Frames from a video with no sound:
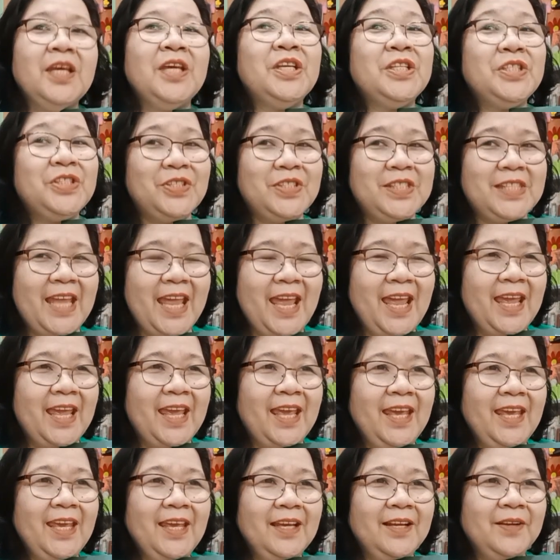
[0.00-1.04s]

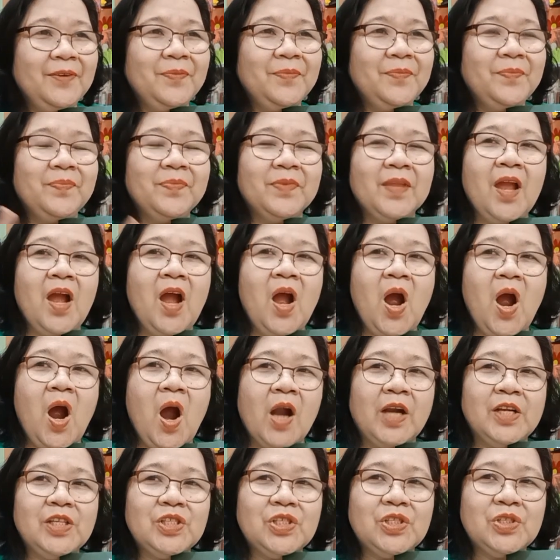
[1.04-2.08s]
Today,
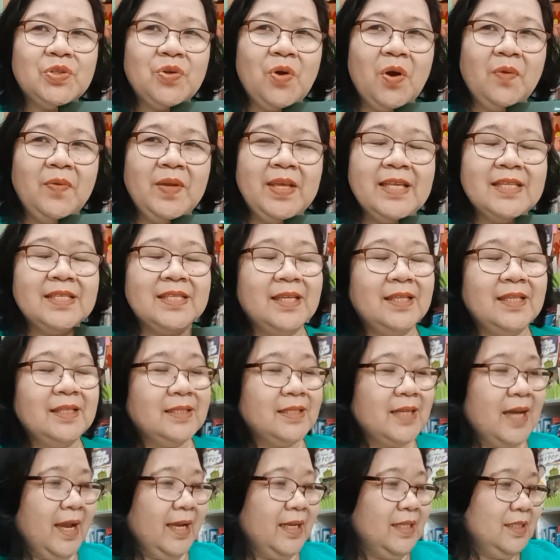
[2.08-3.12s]
our story is
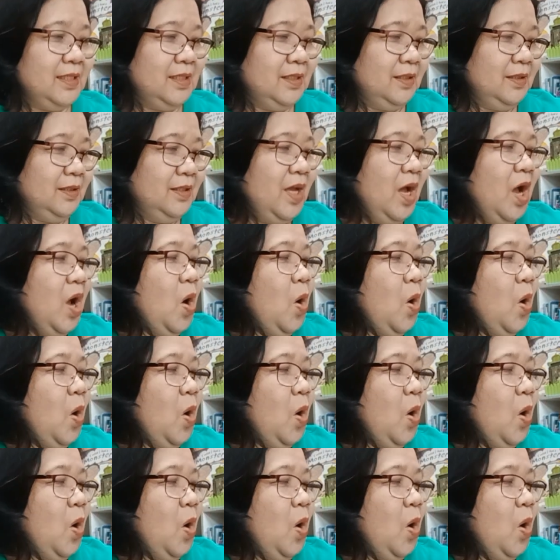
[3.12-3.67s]
entitled,